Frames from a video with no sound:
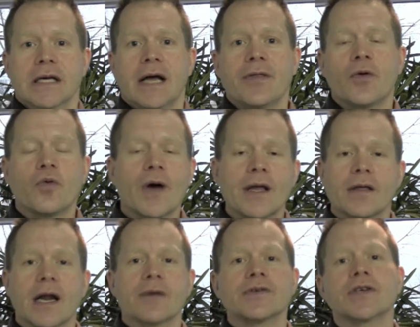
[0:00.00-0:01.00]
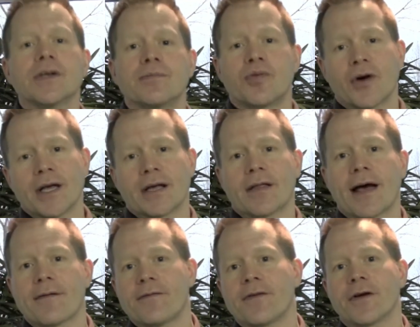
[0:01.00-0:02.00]
and the way that I was going to break
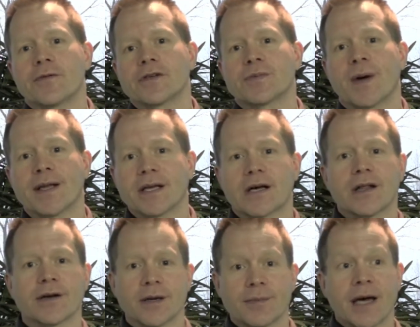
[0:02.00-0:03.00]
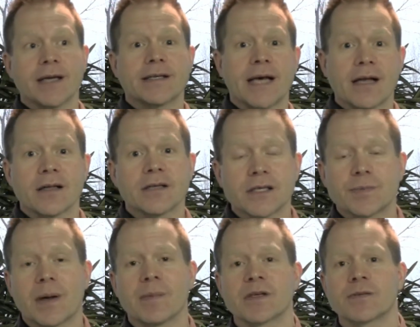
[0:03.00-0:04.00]
that fear was by declaring my talent is
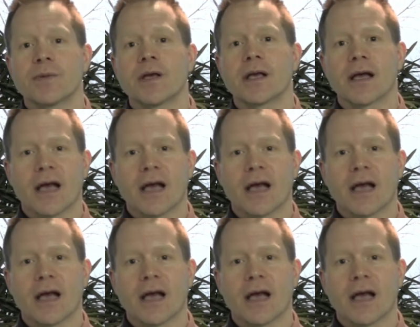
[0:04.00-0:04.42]
public speaking.